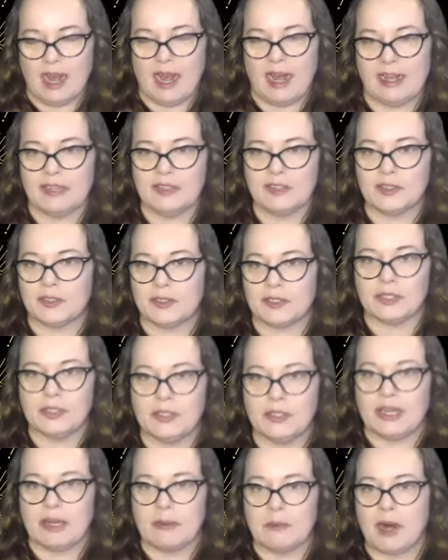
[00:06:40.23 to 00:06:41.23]
as
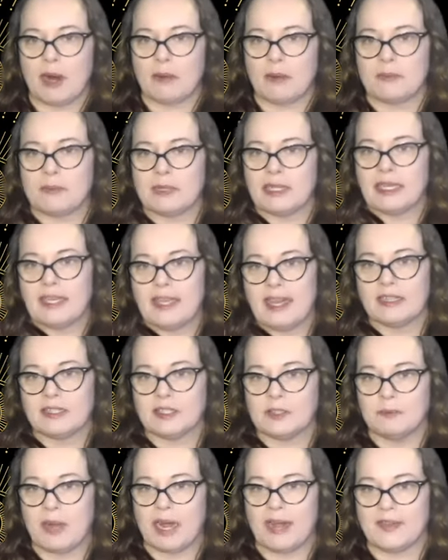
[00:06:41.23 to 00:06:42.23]
you can probably
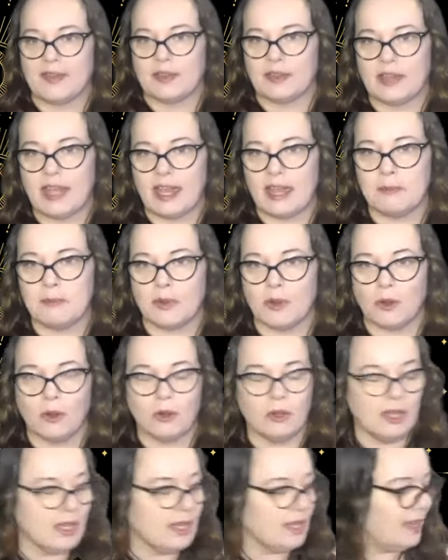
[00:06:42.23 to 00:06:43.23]
guess by the
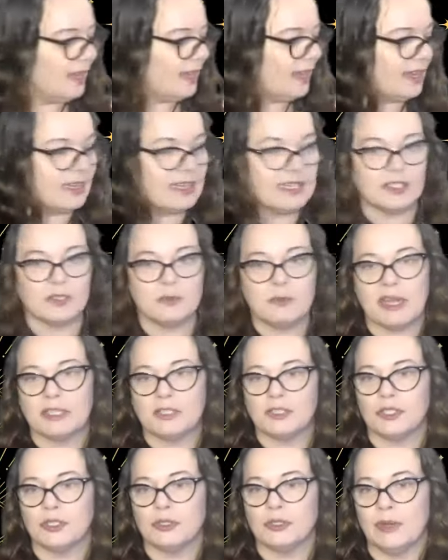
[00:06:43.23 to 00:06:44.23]
label, it is
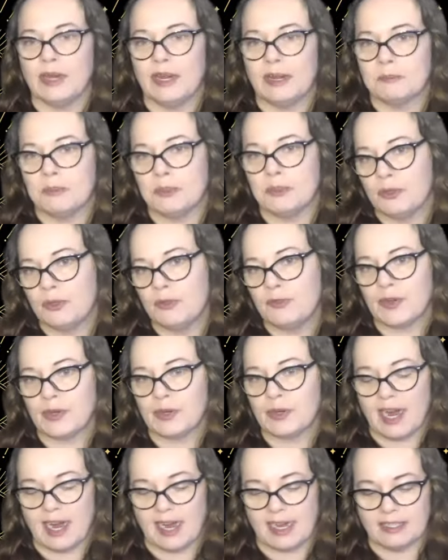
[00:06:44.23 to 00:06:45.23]
meant to improve
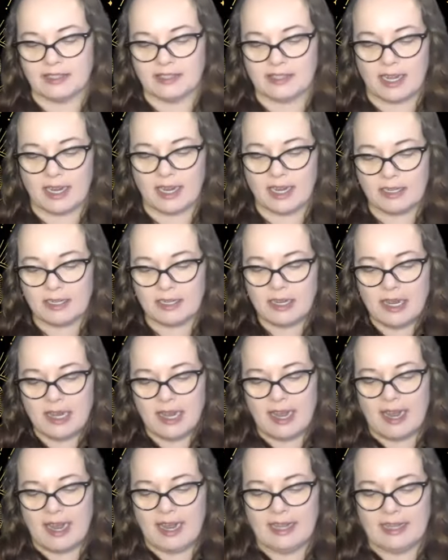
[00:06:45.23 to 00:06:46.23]
your eyesight,
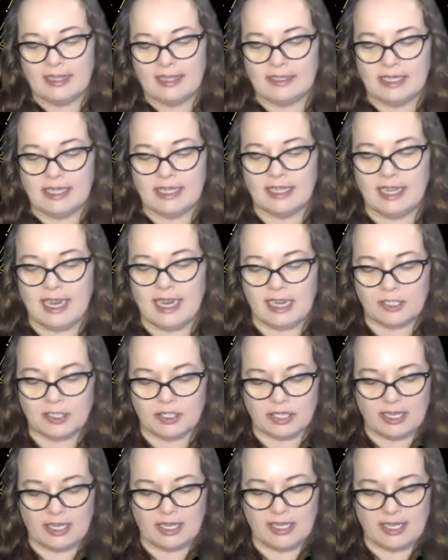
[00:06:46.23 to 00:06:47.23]
and it
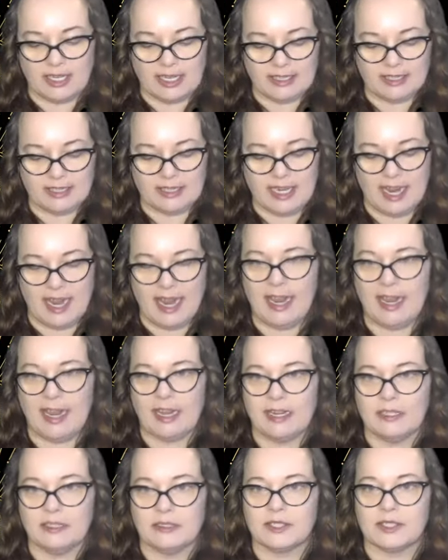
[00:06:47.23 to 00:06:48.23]
actually
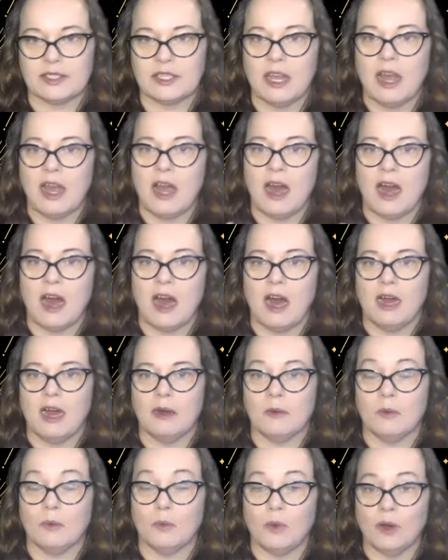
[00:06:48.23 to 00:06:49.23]
contains
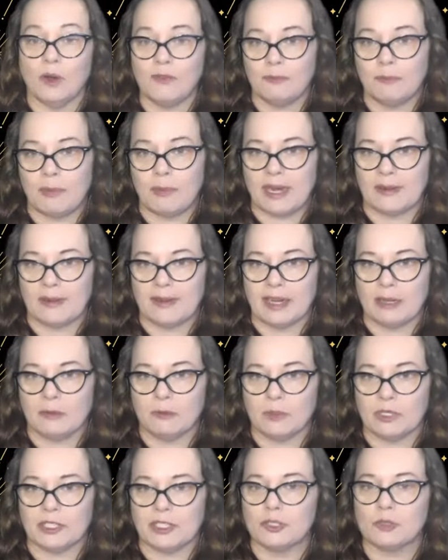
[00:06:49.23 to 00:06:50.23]

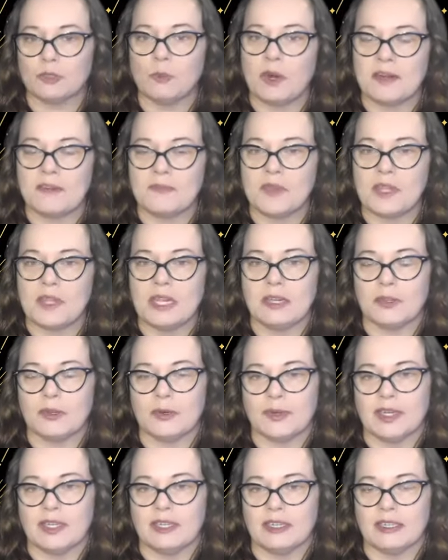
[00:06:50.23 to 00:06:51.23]
wolfberry, which is one of the
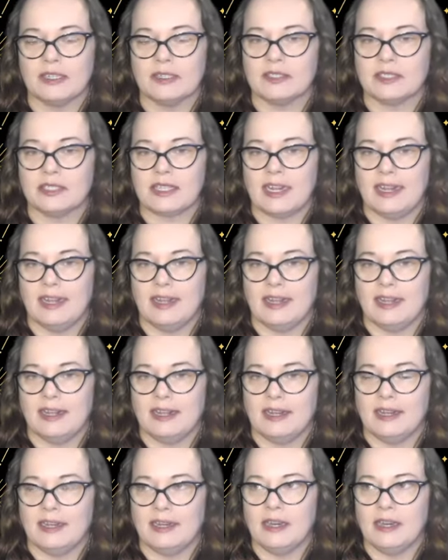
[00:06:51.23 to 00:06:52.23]
ingredients
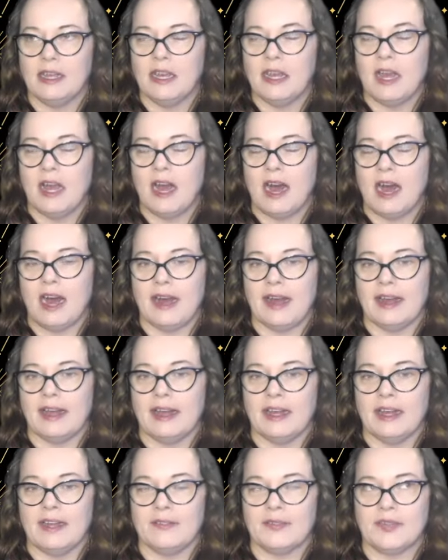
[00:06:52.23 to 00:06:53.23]
in
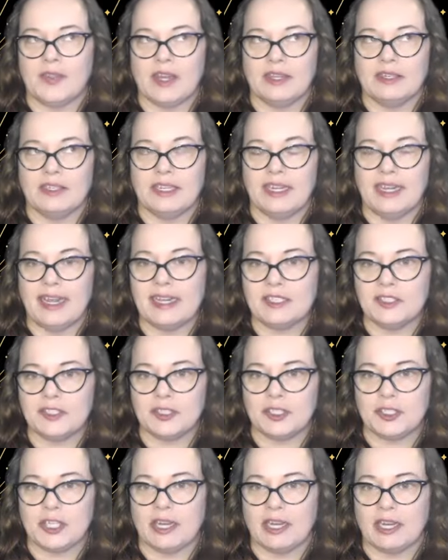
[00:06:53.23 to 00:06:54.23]
the
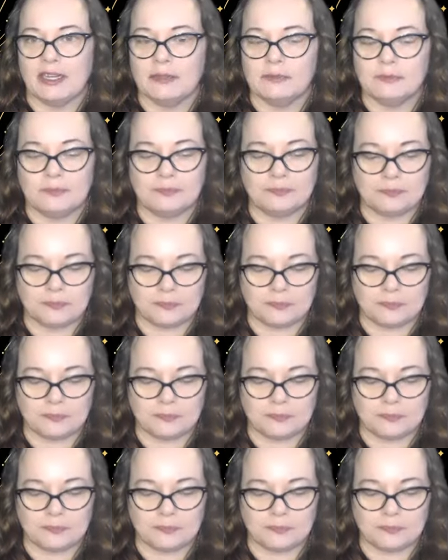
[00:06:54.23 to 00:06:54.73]
Ninja